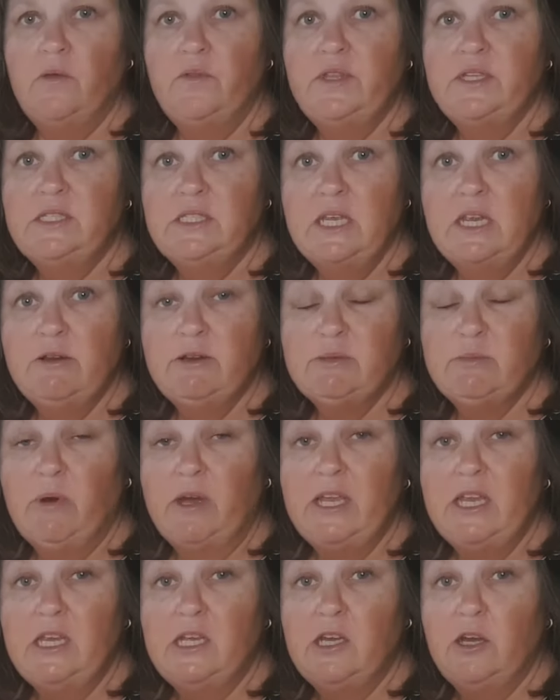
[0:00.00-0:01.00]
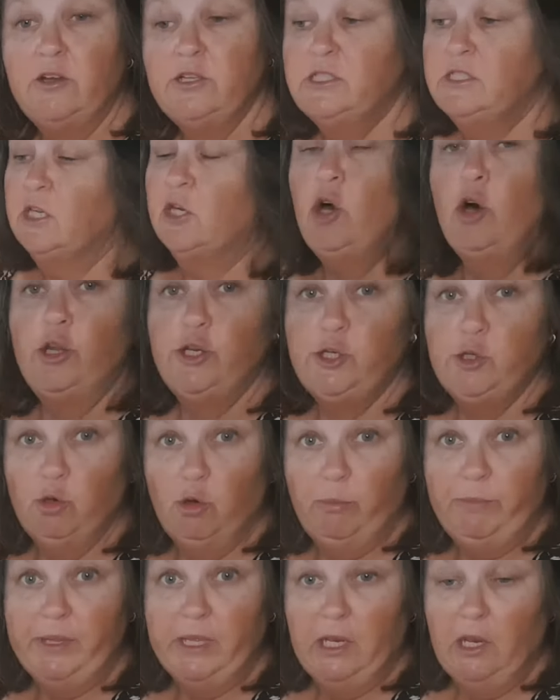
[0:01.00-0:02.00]
This here is my Ecosa
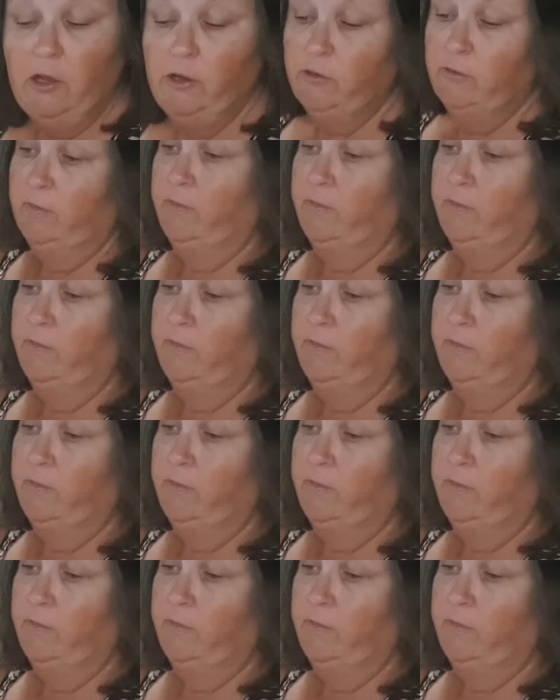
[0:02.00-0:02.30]
contour pillow,